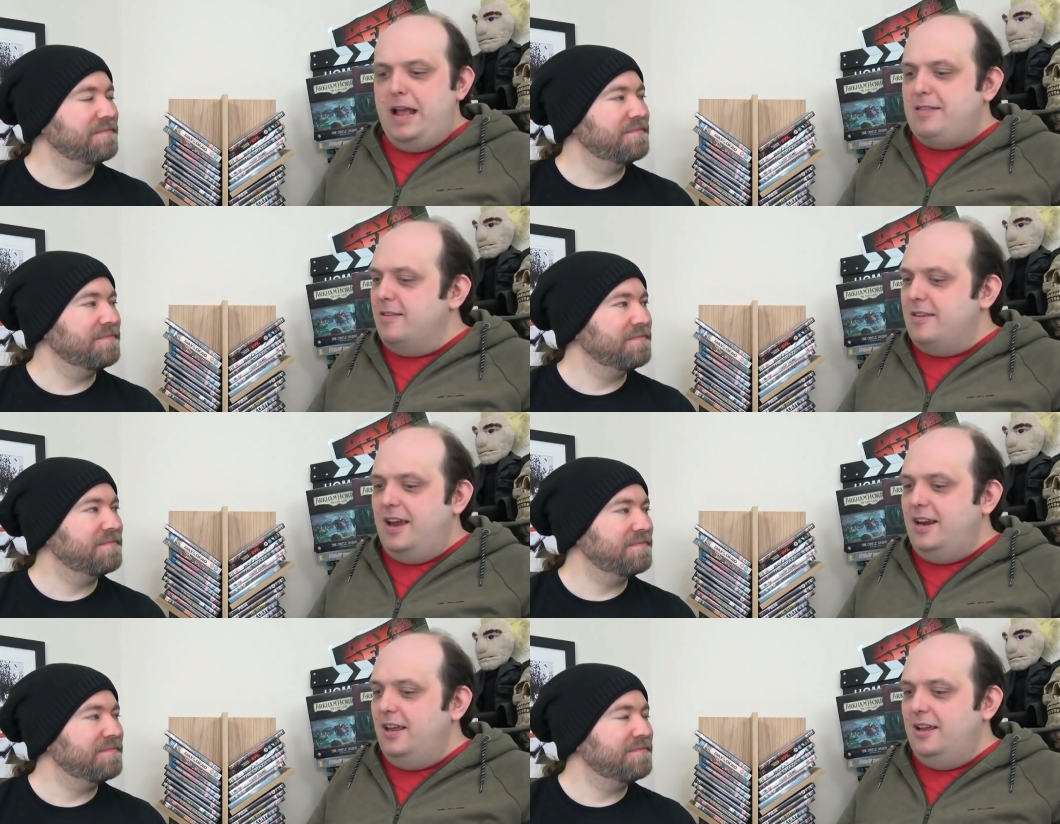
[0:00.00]

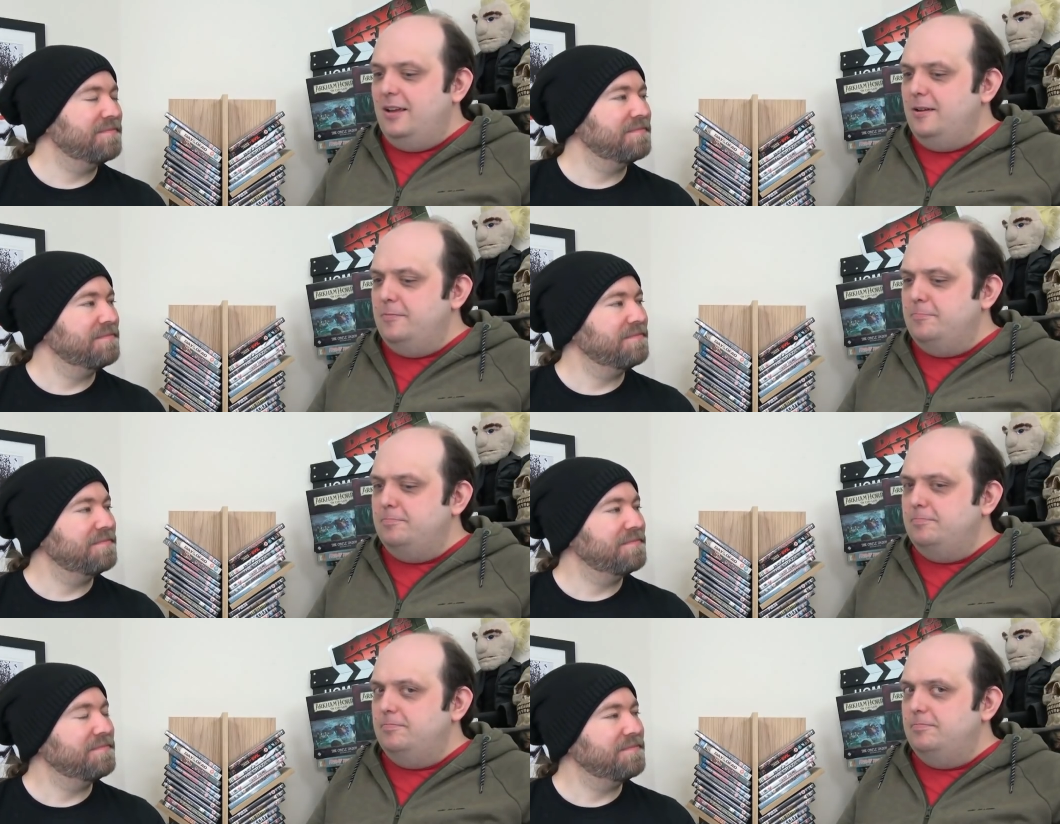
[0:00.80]
Speaker 1: entertaining
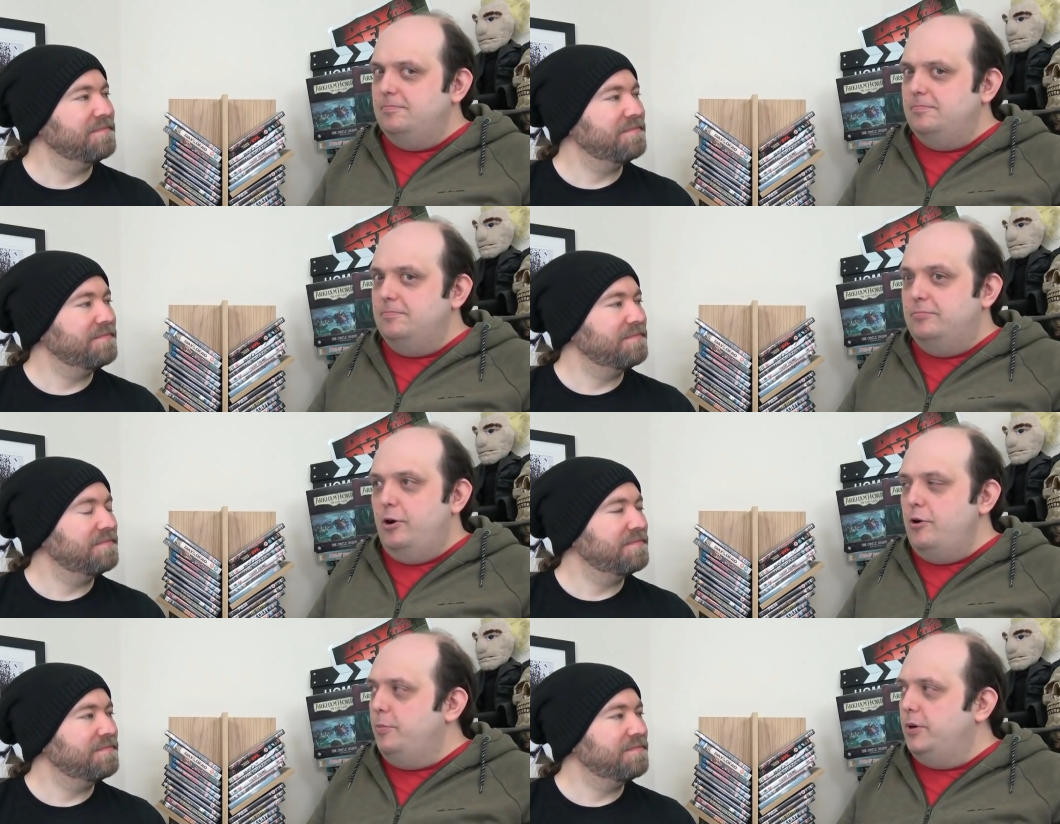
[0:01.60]

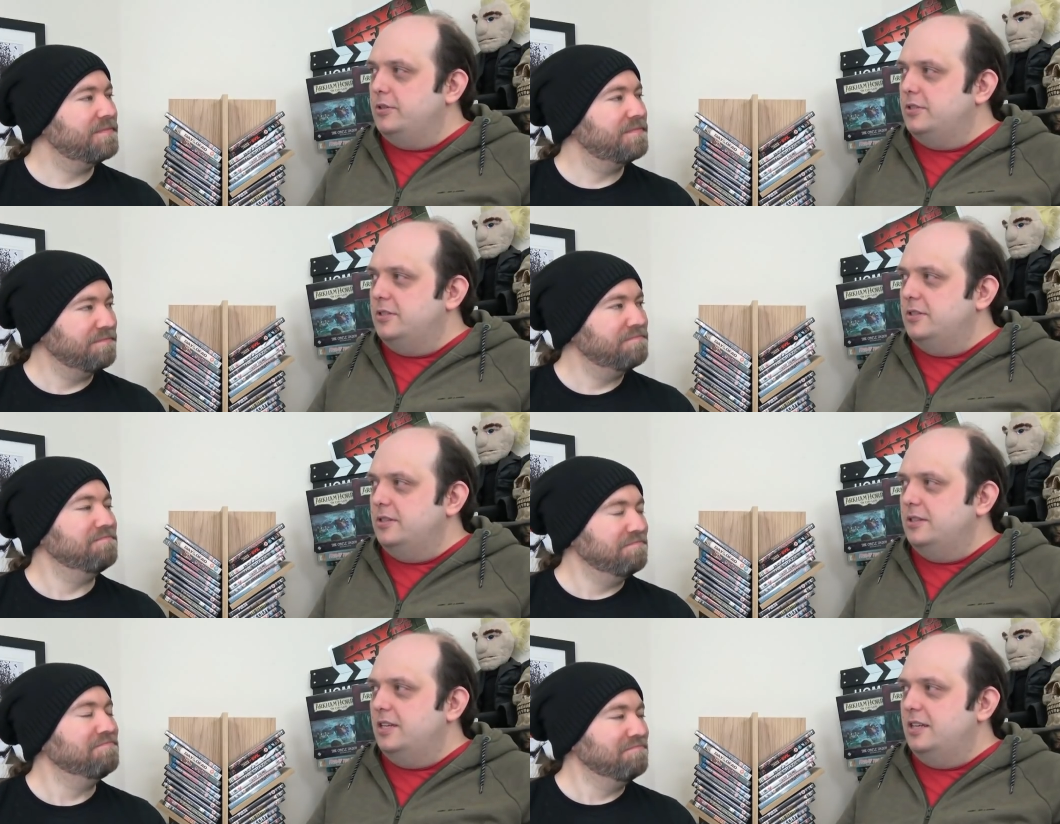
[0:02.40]
robots
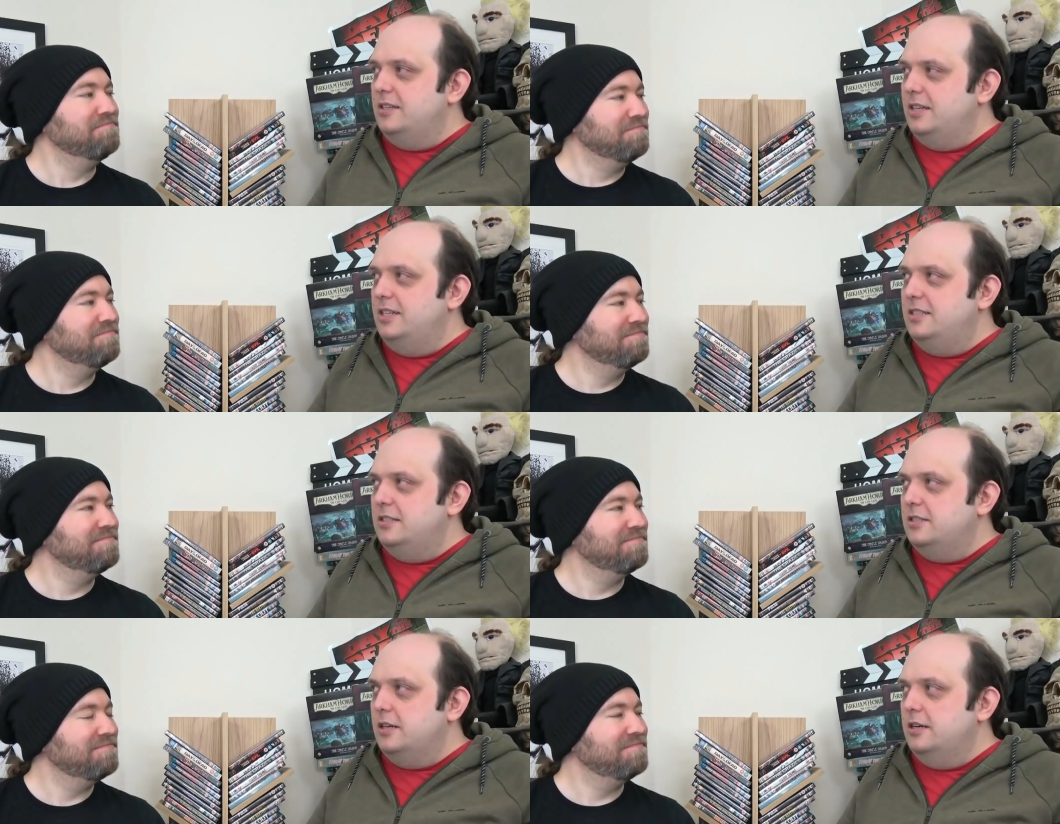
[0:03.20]
that is
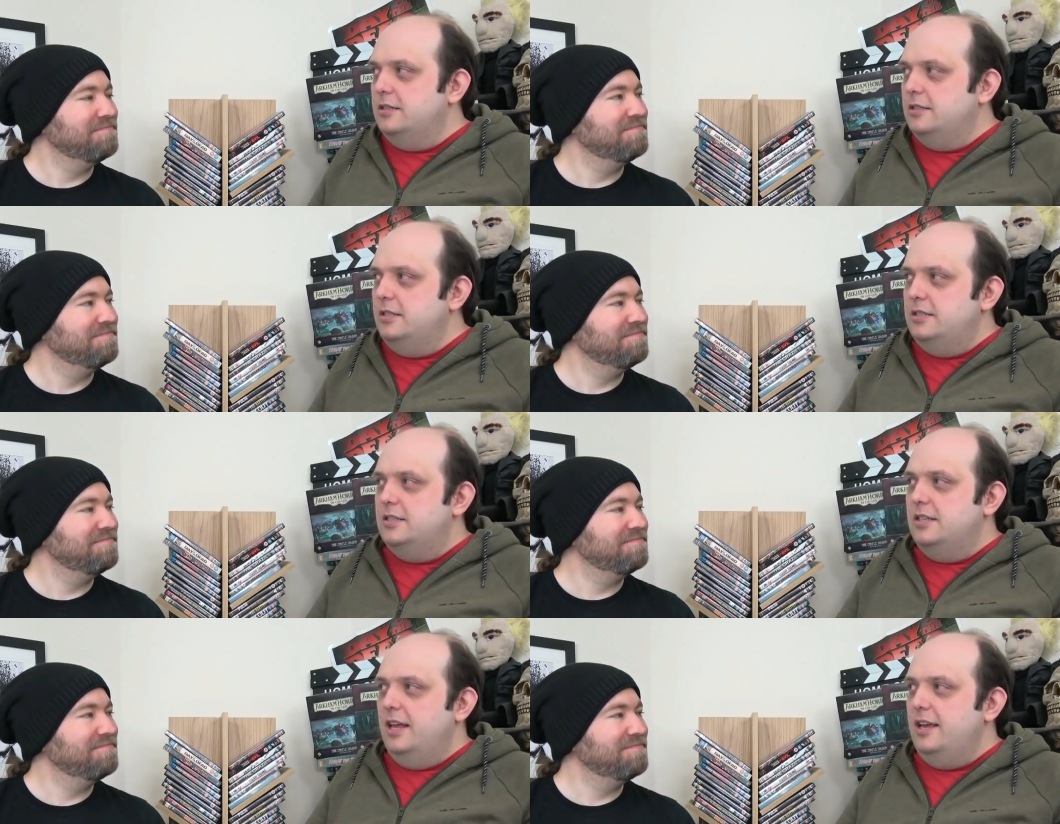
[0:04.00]
in disguise that he's
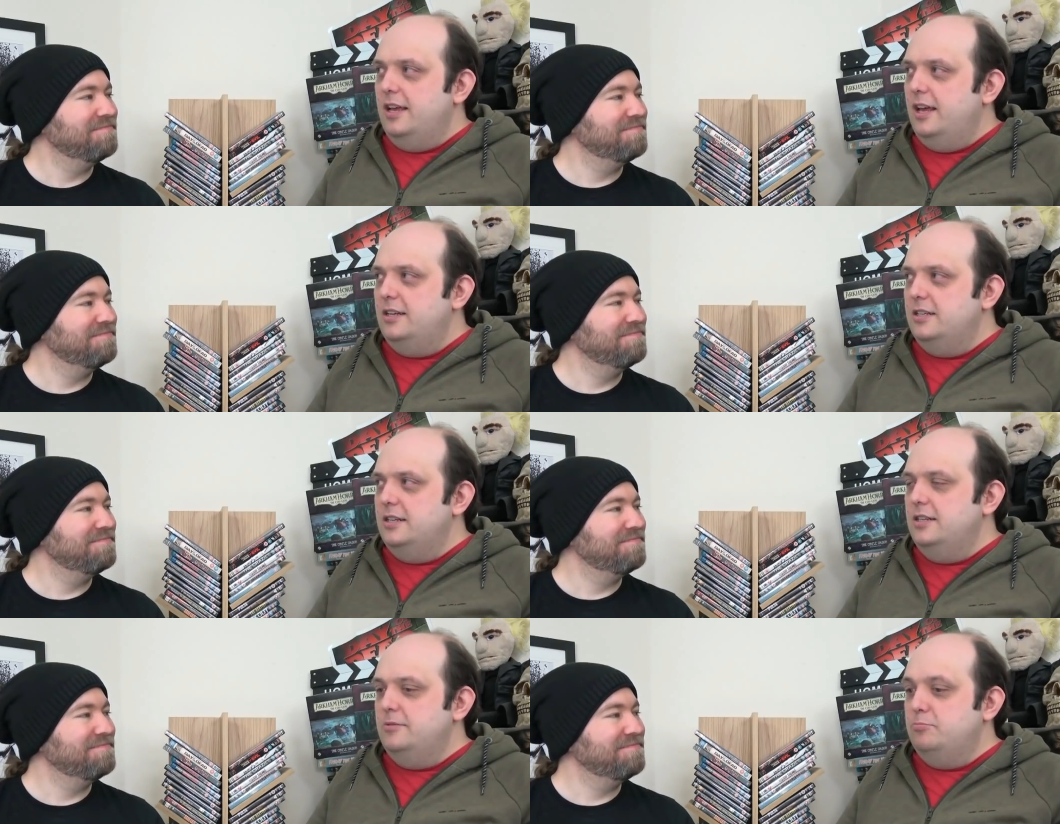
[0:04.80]
slaying, and
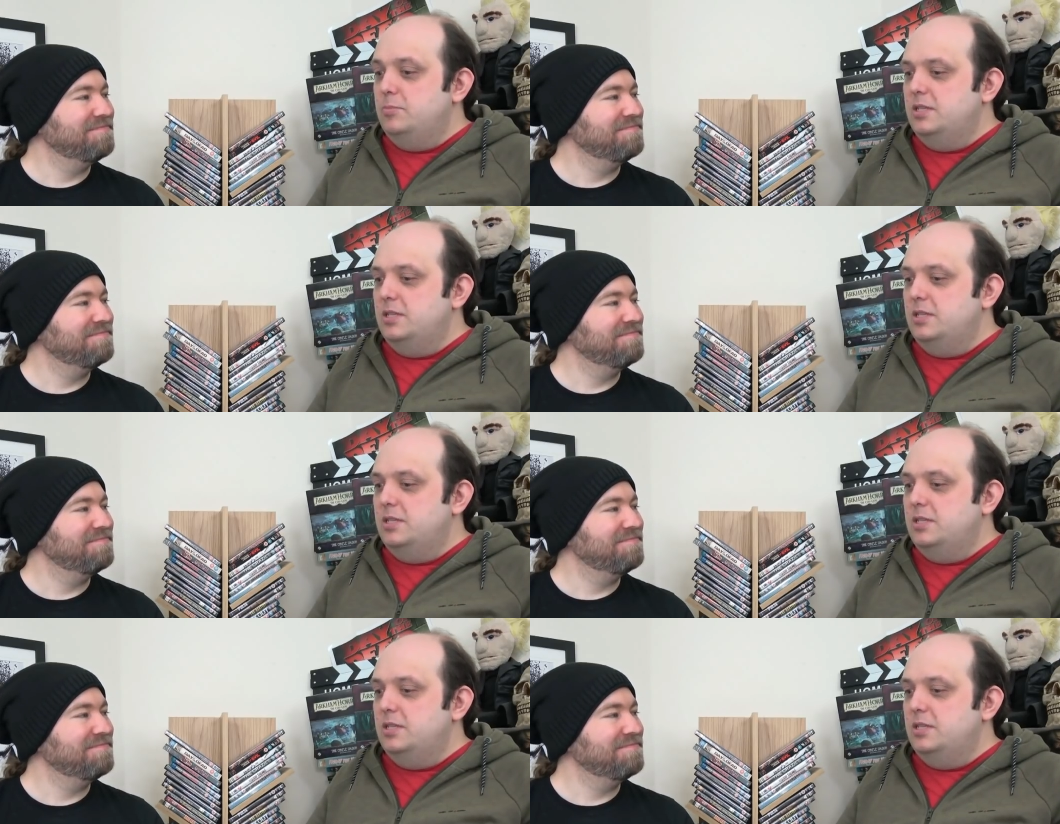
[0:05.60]
uh,